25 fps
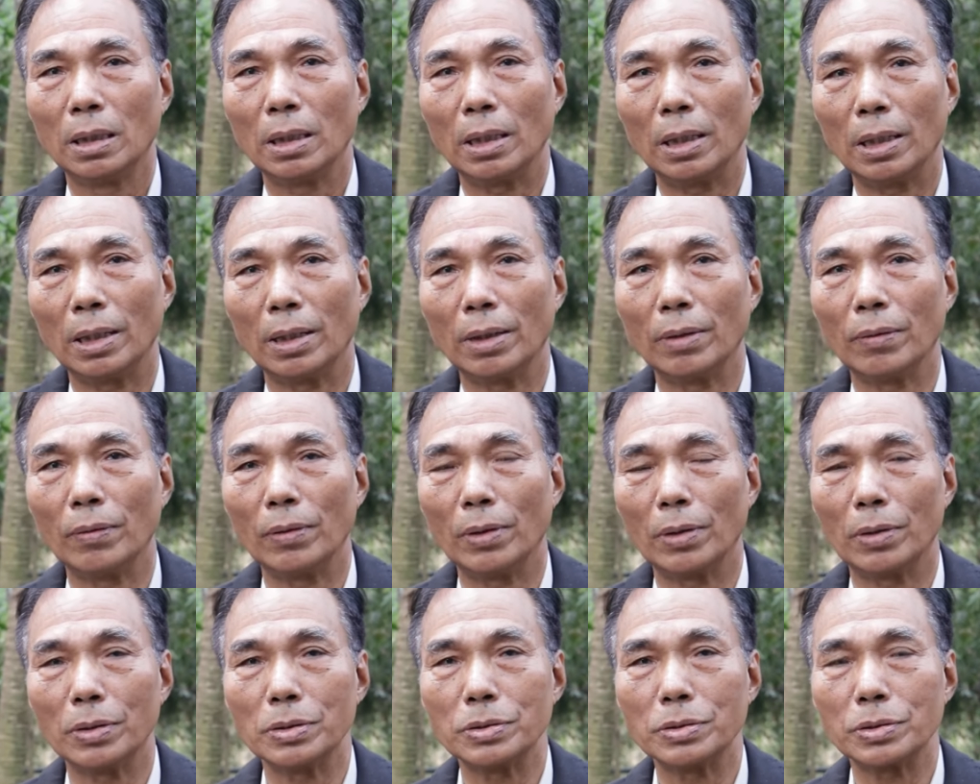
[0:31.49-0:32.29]
And
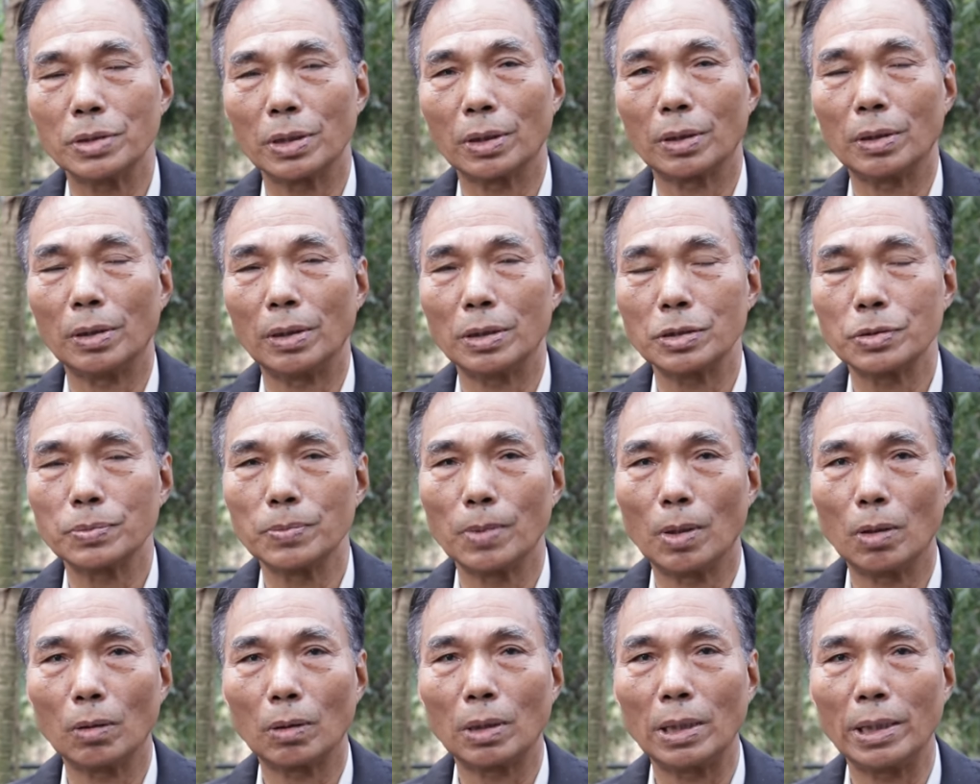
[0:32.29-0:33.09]
there is a
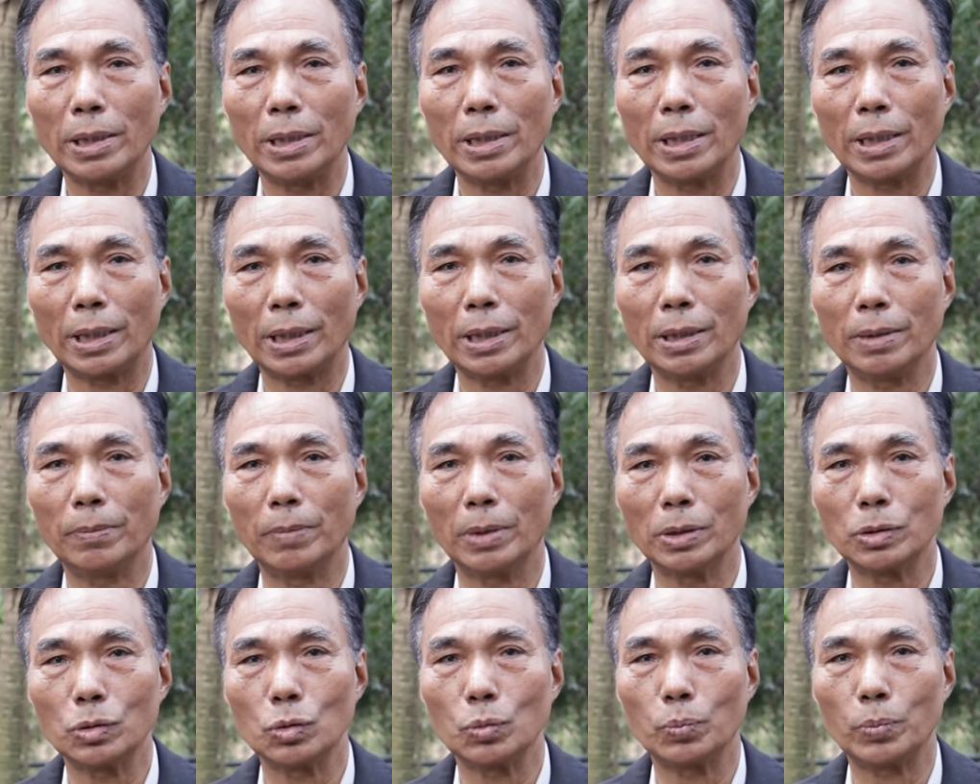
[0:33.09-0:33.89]
small clinic in
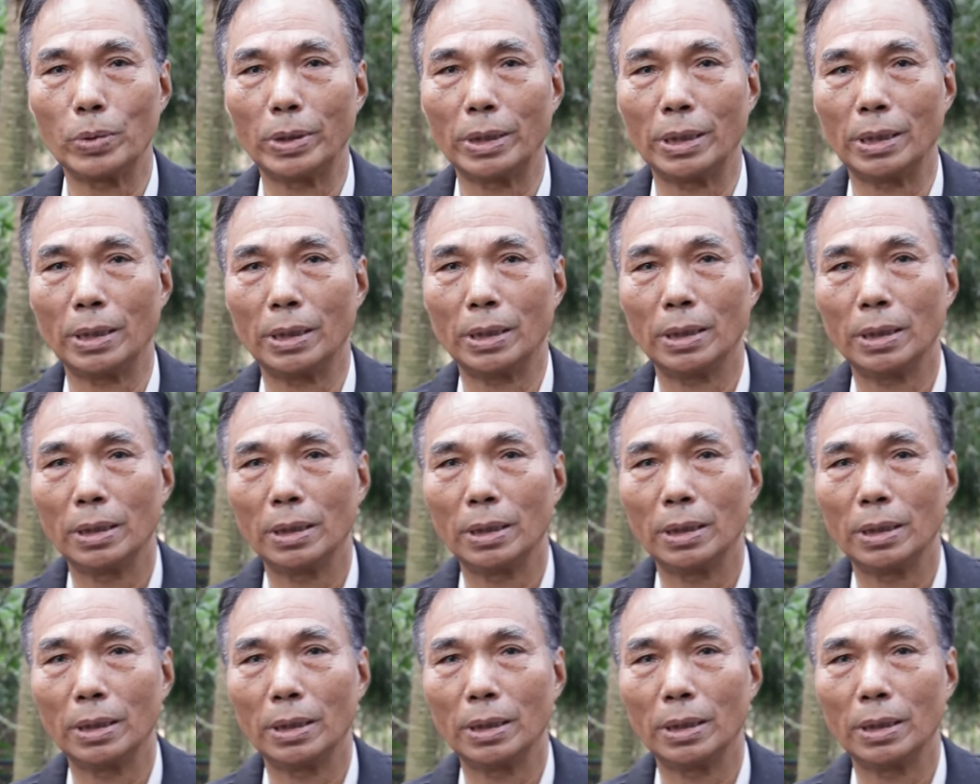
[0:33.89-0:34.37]
Matupi.